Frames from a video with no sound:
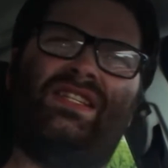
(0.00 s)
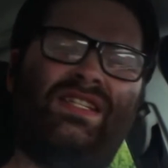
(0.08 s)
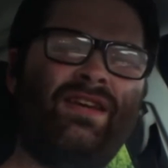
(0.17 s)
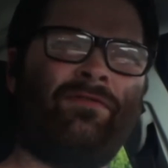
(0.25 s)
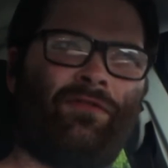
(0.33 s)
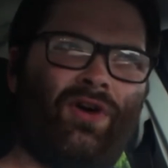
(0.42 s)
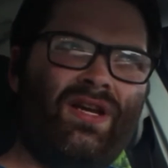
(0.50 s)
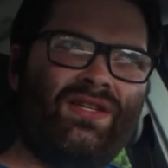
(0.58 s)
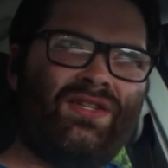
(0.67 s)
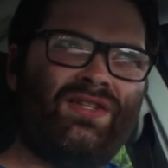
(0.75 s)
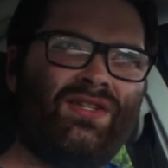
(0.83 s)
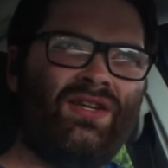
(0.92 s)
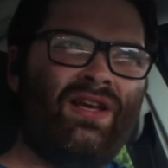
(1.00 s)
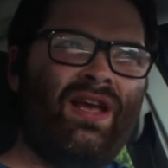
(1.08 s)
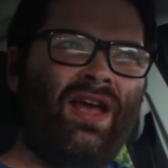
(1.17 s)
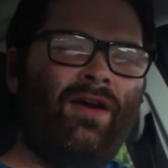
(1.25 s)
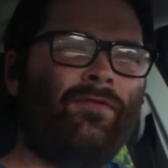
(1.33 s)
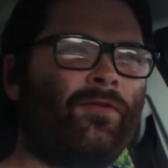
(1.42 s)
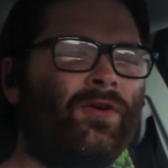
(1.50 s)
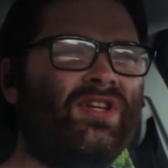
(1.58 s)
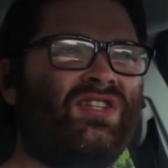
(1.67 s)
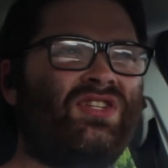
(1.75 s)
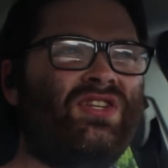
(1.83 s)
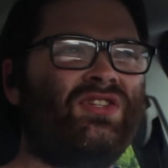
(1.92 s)
different. For
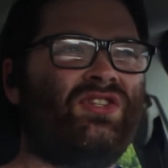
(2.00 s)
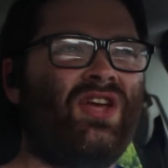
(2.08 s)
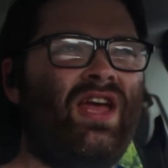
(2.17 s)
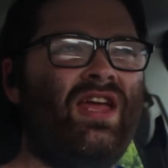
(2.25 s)
instance,